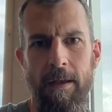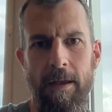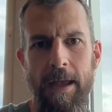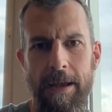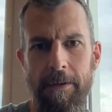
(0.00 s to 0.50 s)

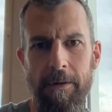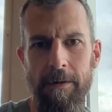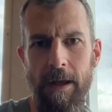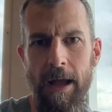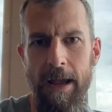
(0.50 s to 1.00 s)
Hey Heather,
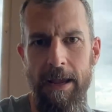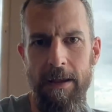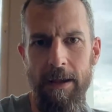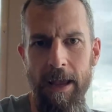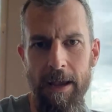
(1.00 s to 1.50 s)

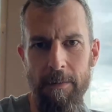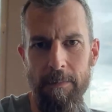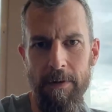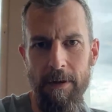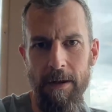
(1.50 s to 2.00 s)
I
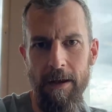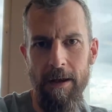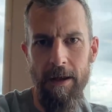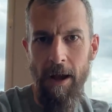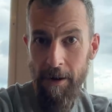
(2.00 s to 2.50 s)
am
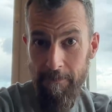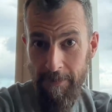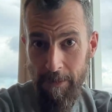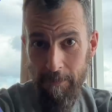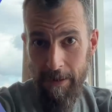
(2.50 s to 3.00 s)
on a
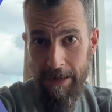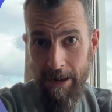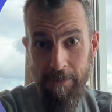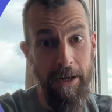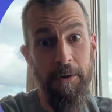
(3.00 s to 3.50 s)
ferry right
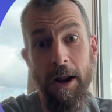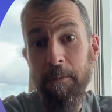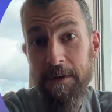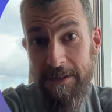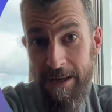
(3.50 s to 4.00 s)
now and I could not
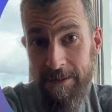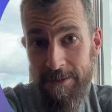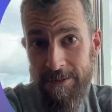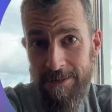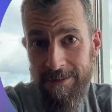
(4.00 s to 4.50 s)

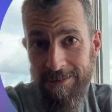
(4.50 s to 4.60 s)
resist